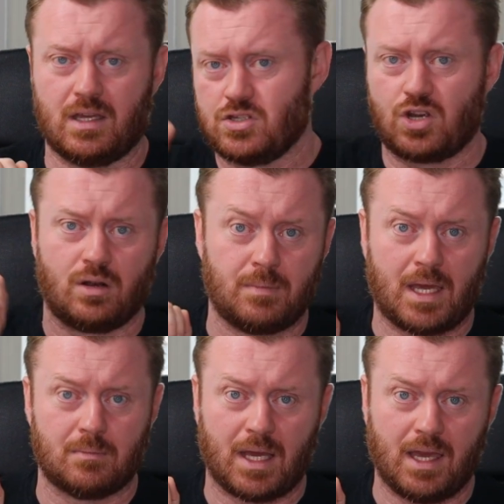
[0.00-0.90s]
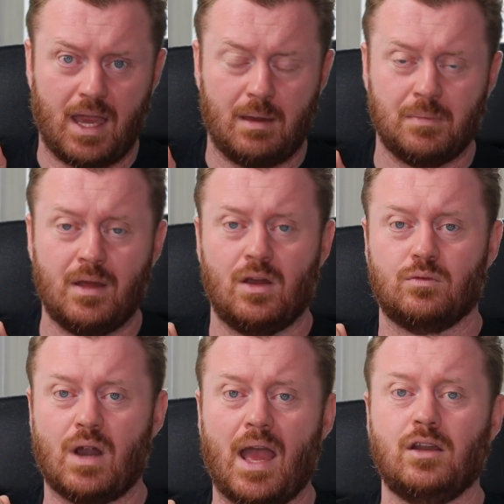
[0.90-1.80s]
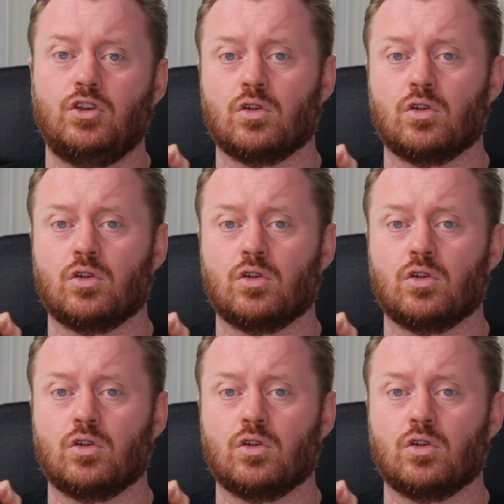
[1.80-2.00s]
get started making my game, right?